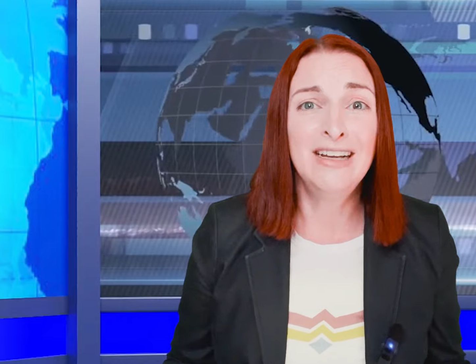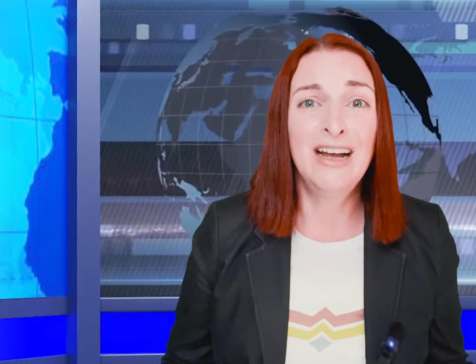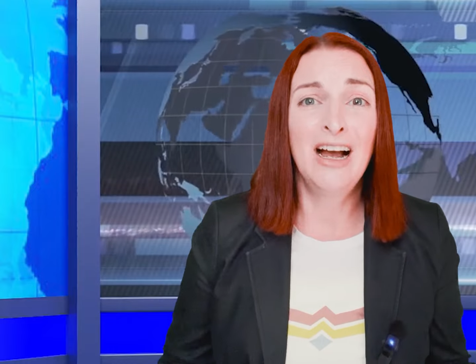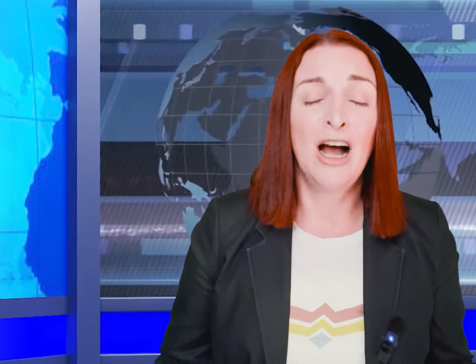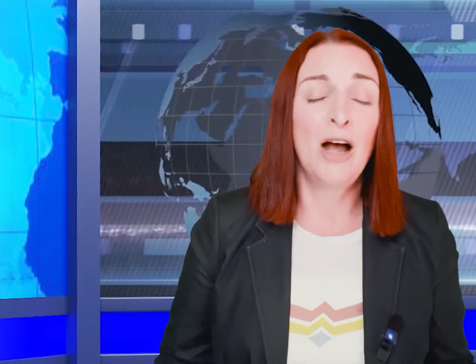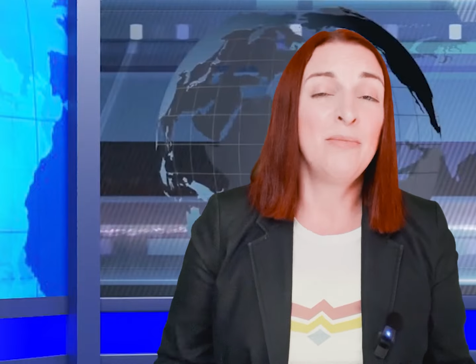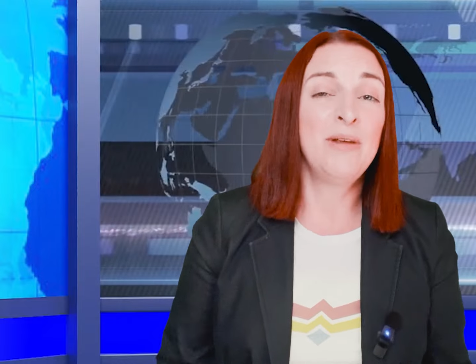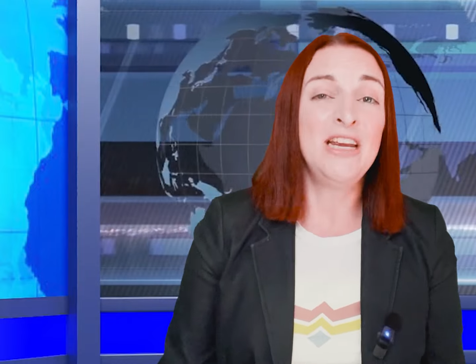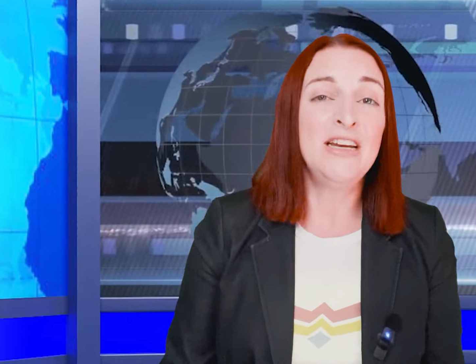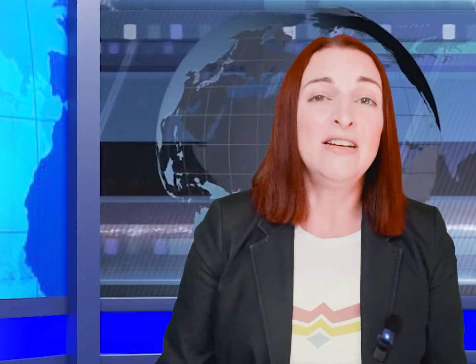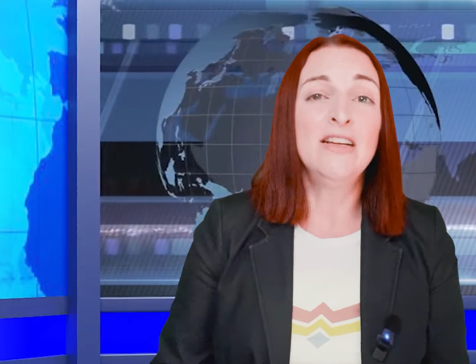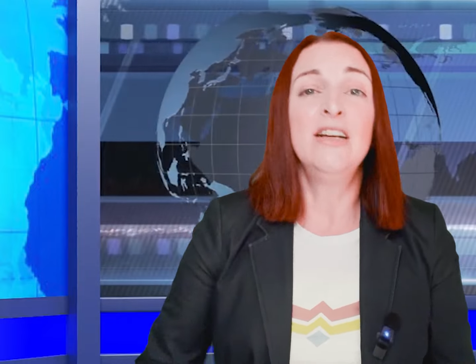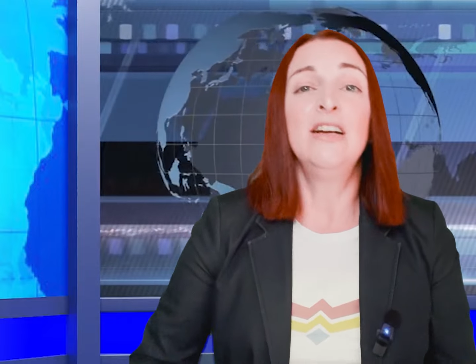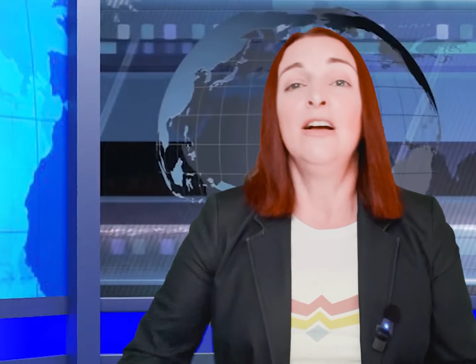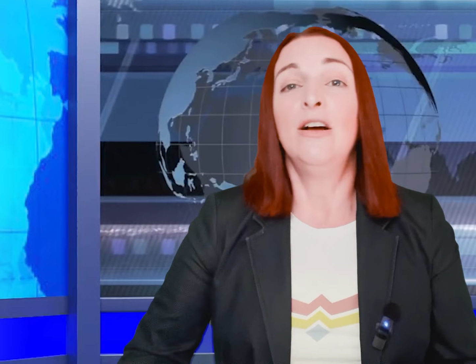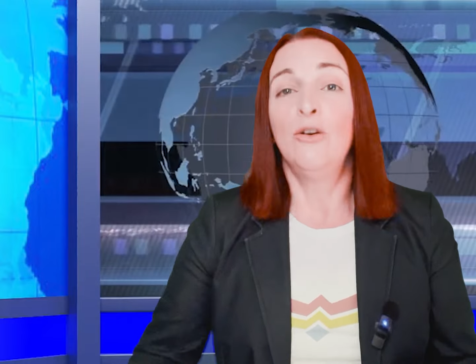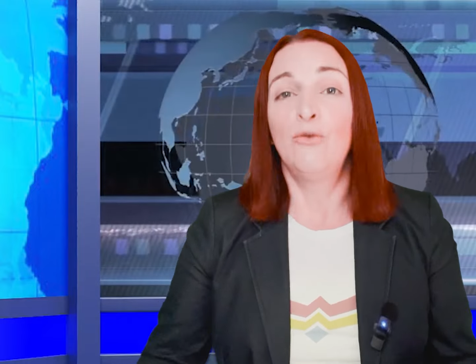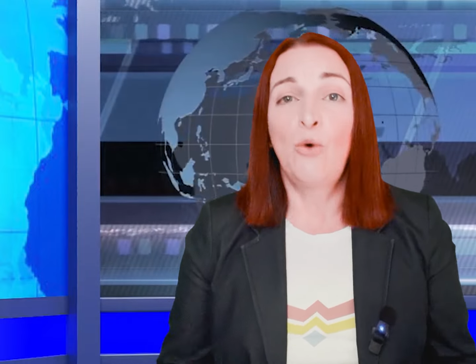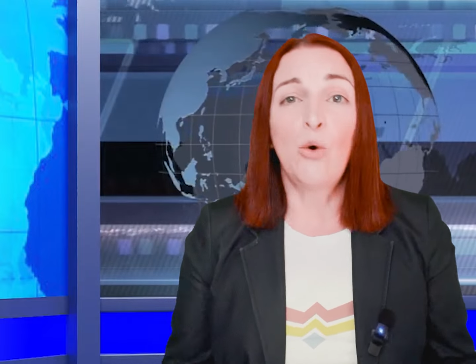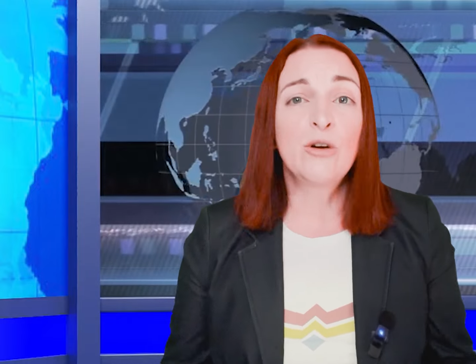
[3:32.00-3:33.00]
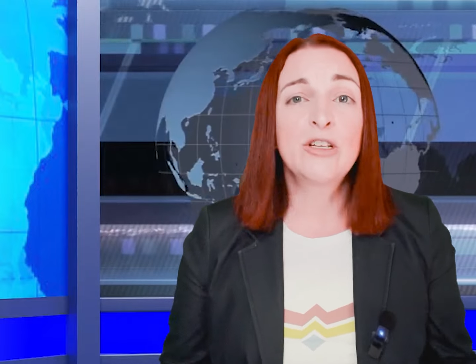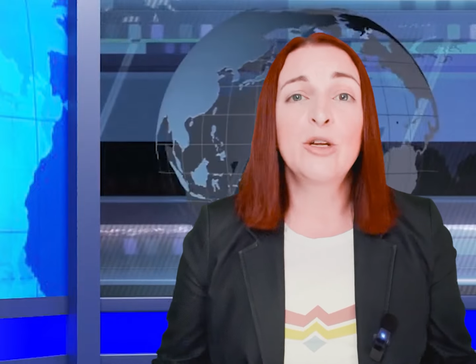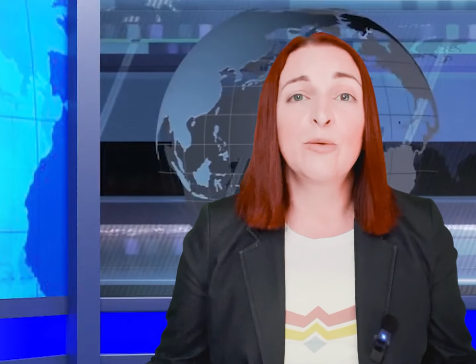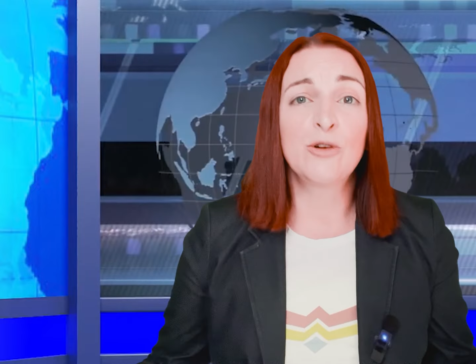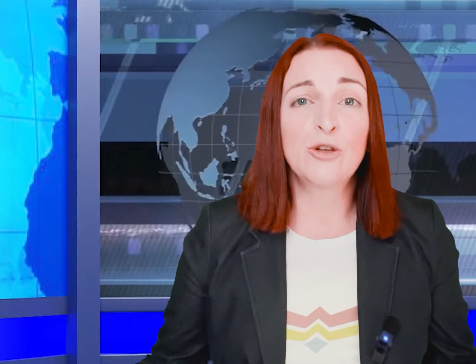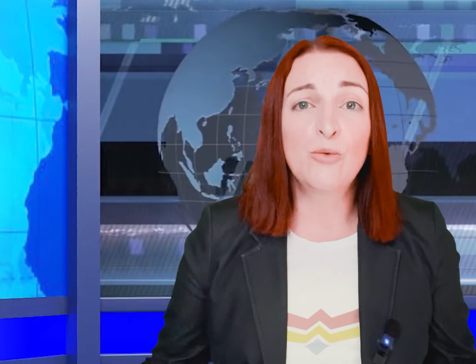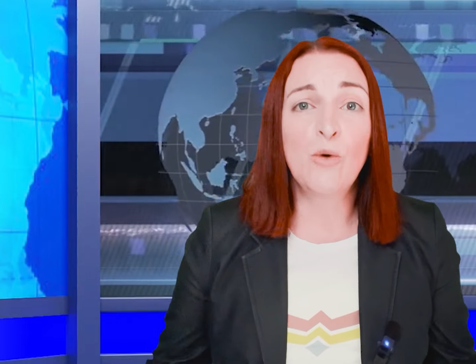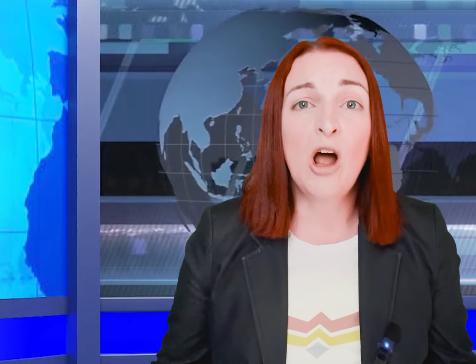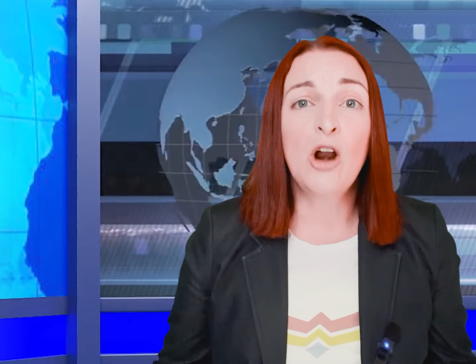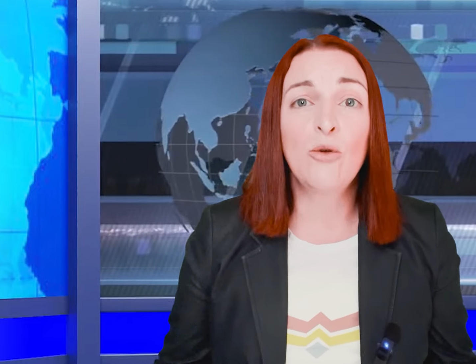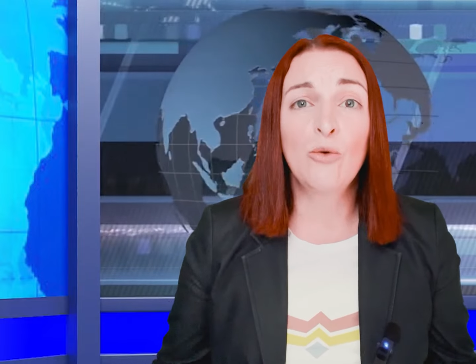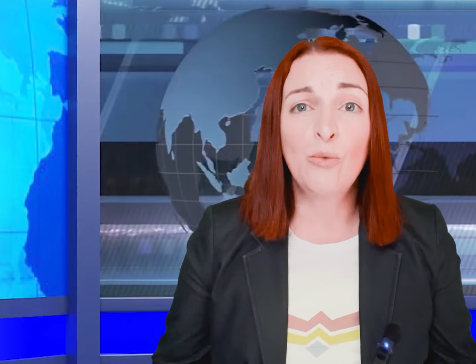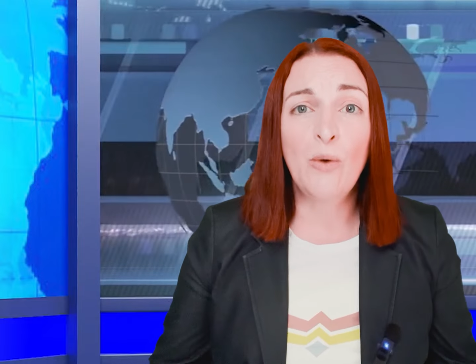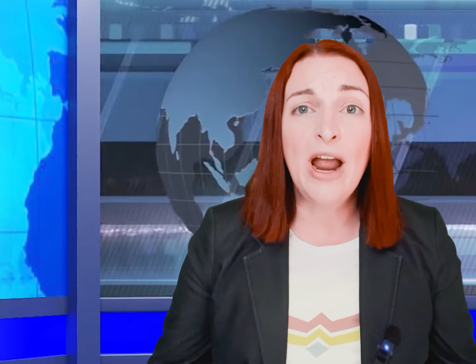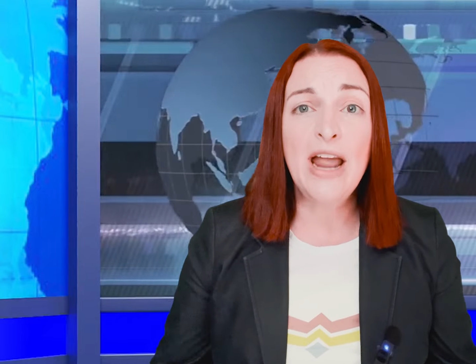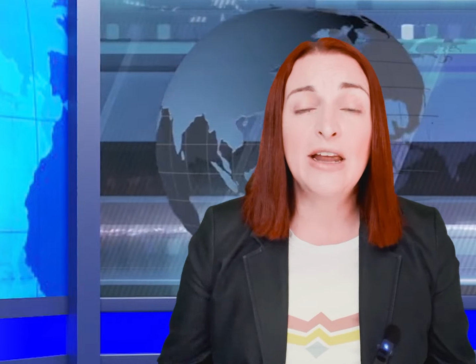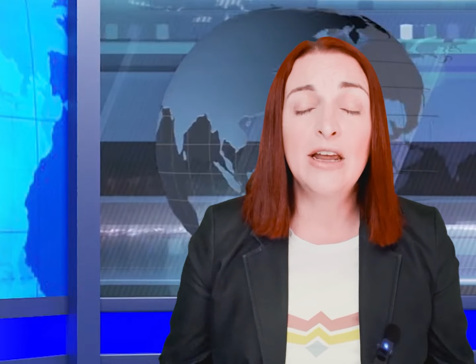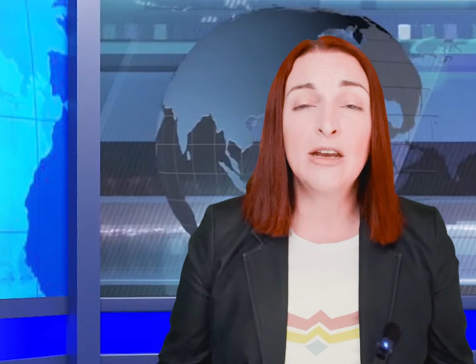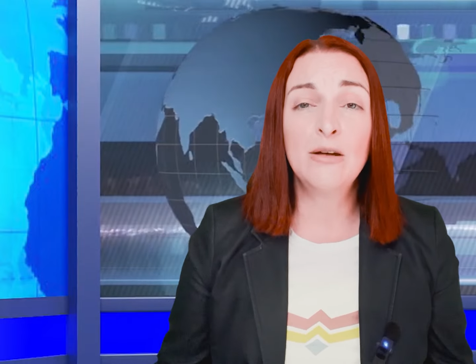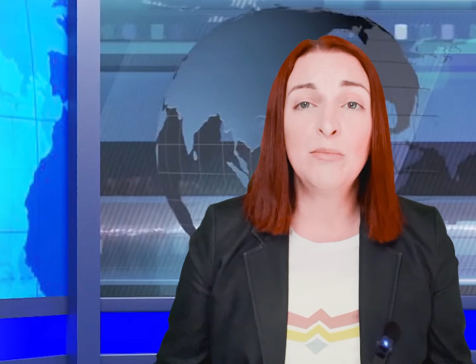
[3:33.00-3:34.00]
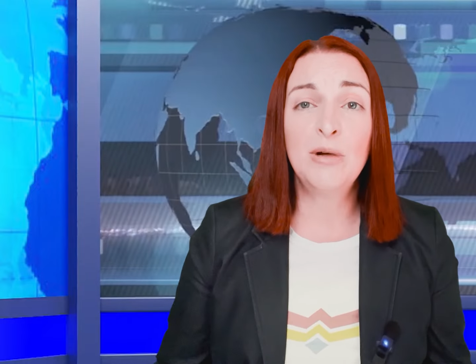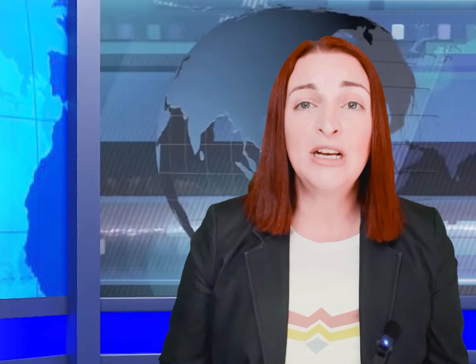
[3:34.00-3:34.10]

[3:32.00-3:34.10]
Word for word: I mean, of course, there was Ronald Reagan,